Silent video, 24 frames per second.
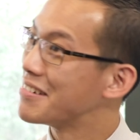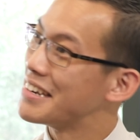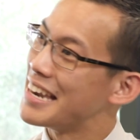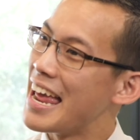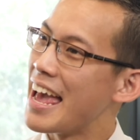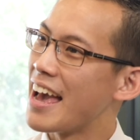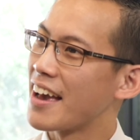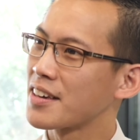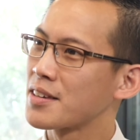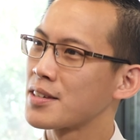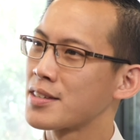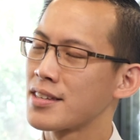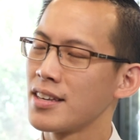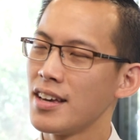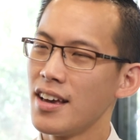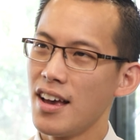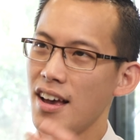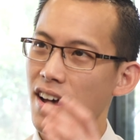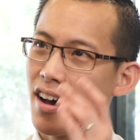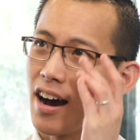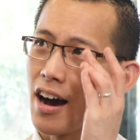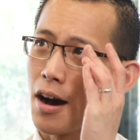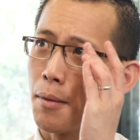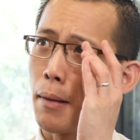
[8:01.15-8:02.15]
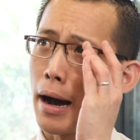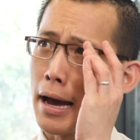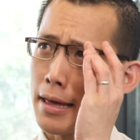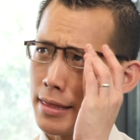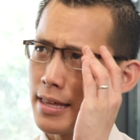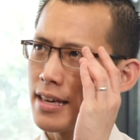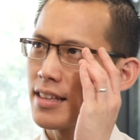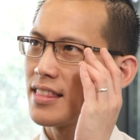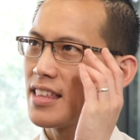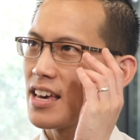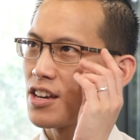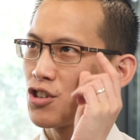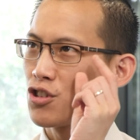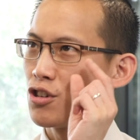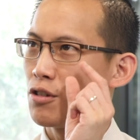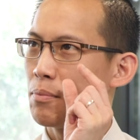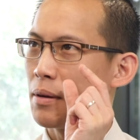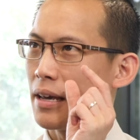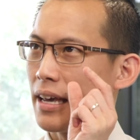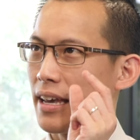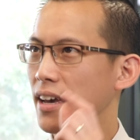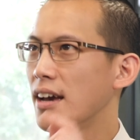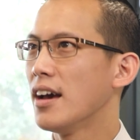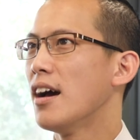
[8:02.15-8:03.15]
next. I think
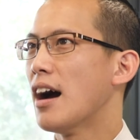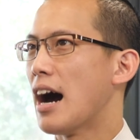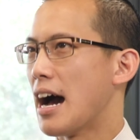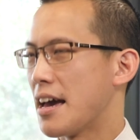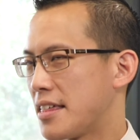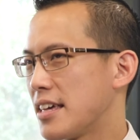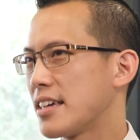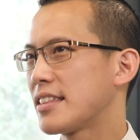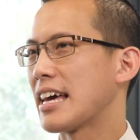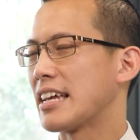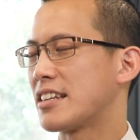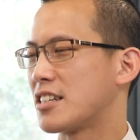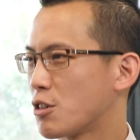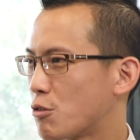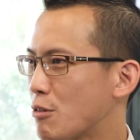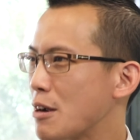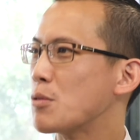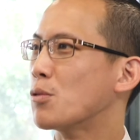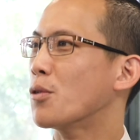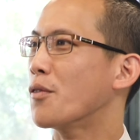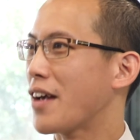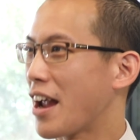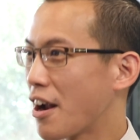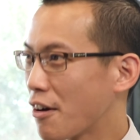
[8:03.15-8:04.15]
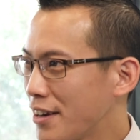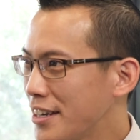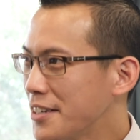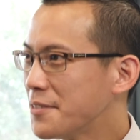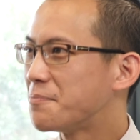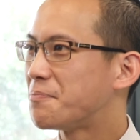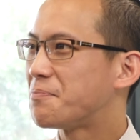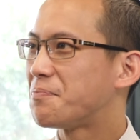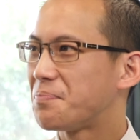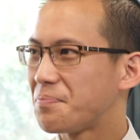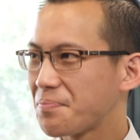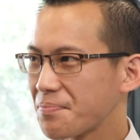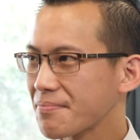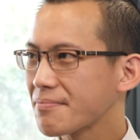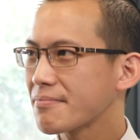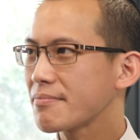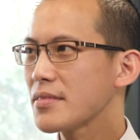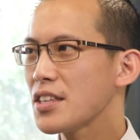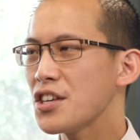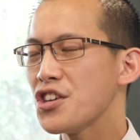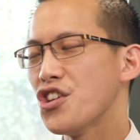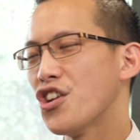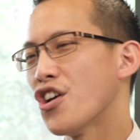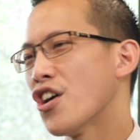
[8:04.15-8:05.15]
that degree will vary.
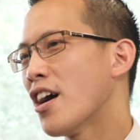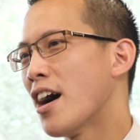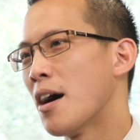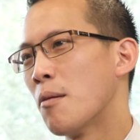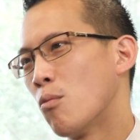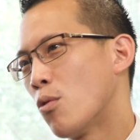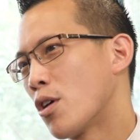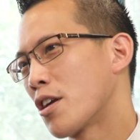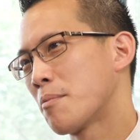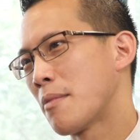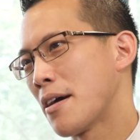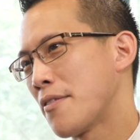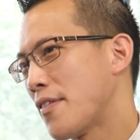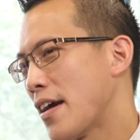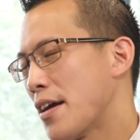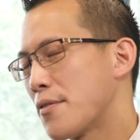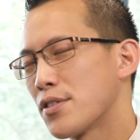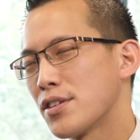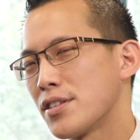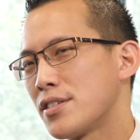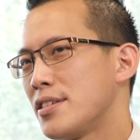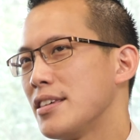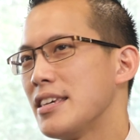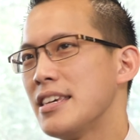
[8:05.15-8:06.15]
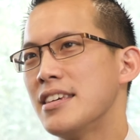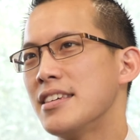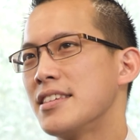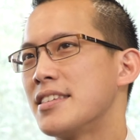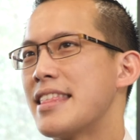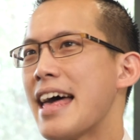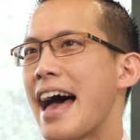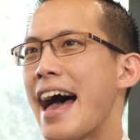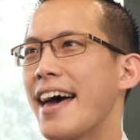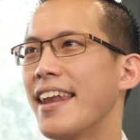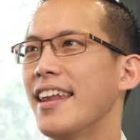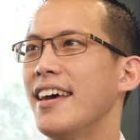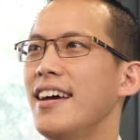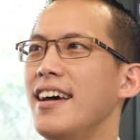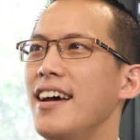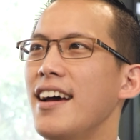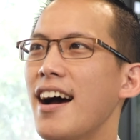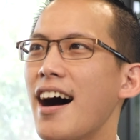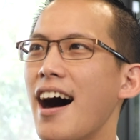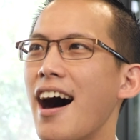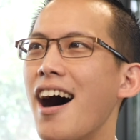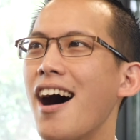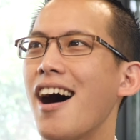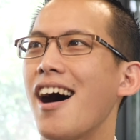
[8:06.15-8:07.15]
One of my favorites is that
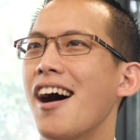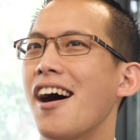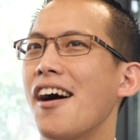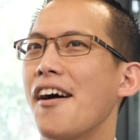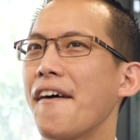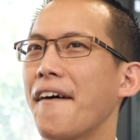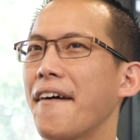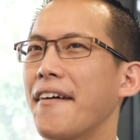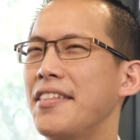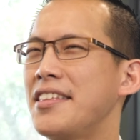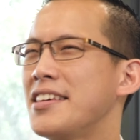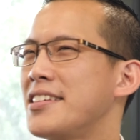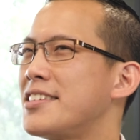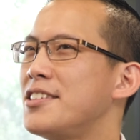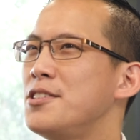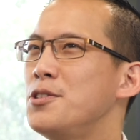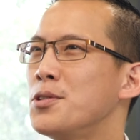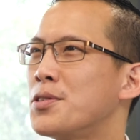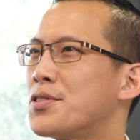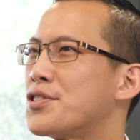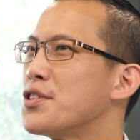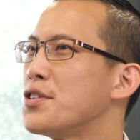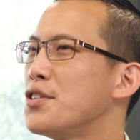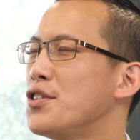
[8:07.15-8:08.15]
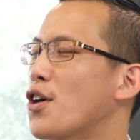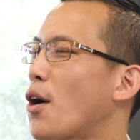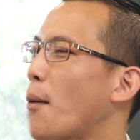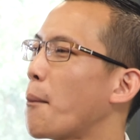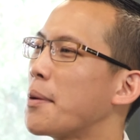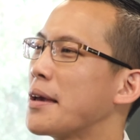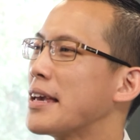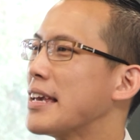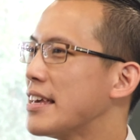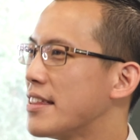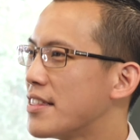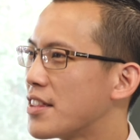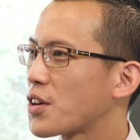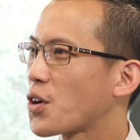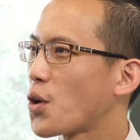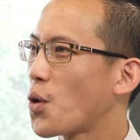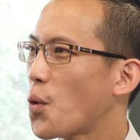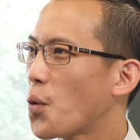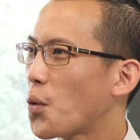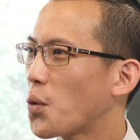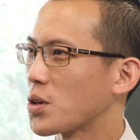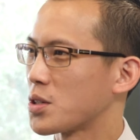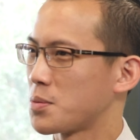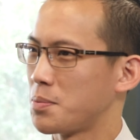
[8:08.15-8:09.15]
this used to not be in the
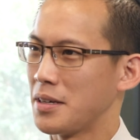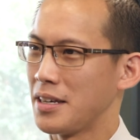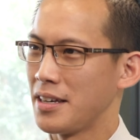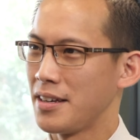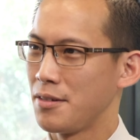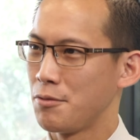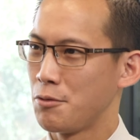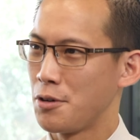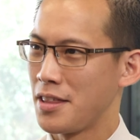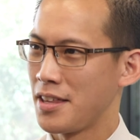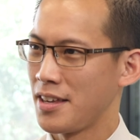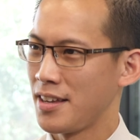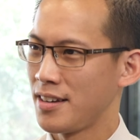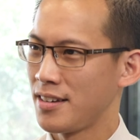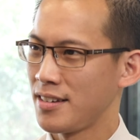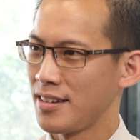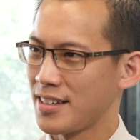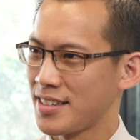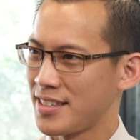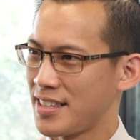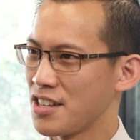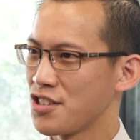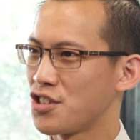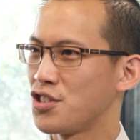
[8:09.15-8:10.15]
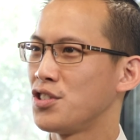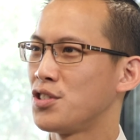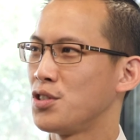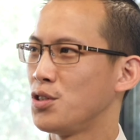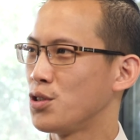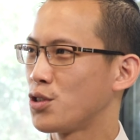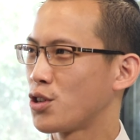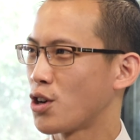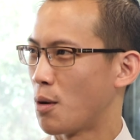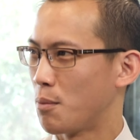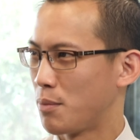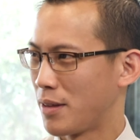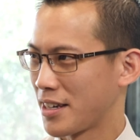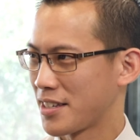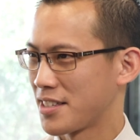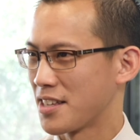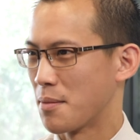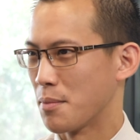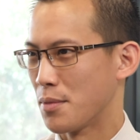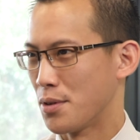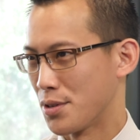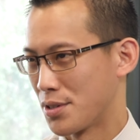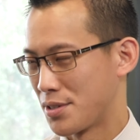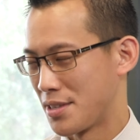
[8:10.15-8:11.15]
course, but within Extension 2 Complex
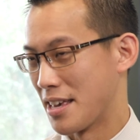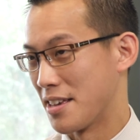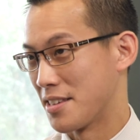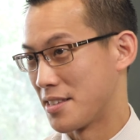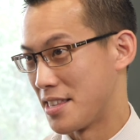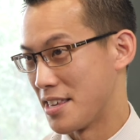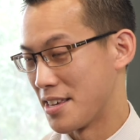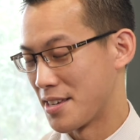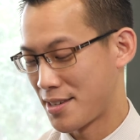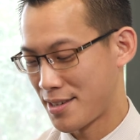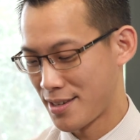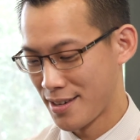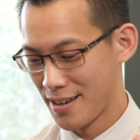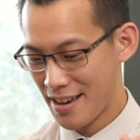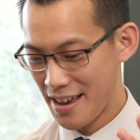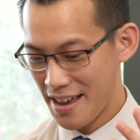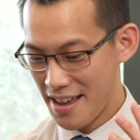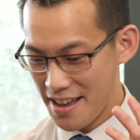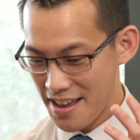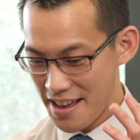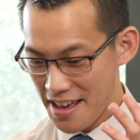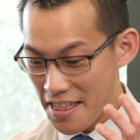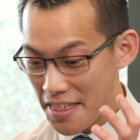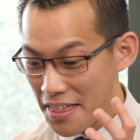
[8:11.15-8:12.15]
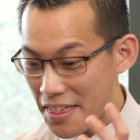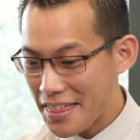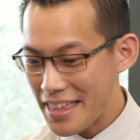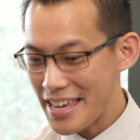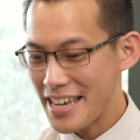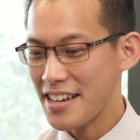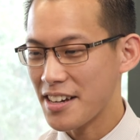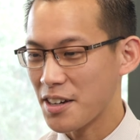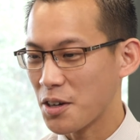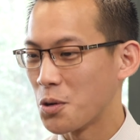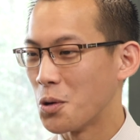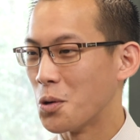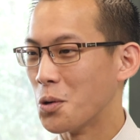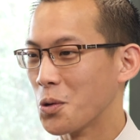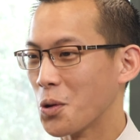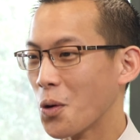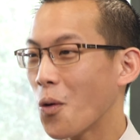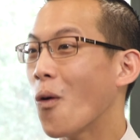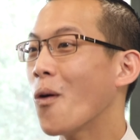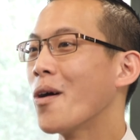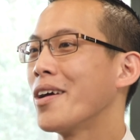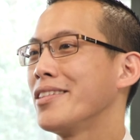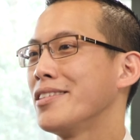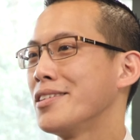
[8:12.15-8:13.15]
Numbers, there's this thing called
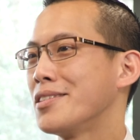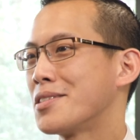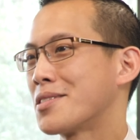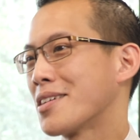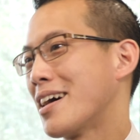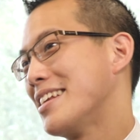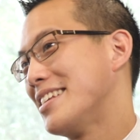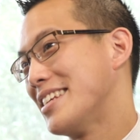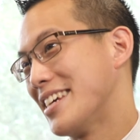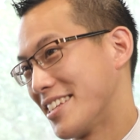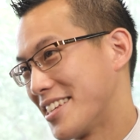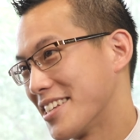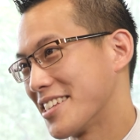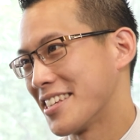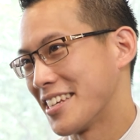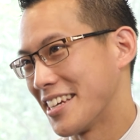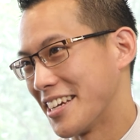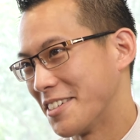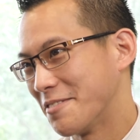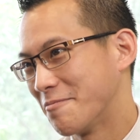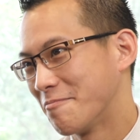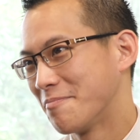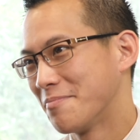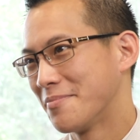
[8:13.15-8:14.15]
Euler's identity.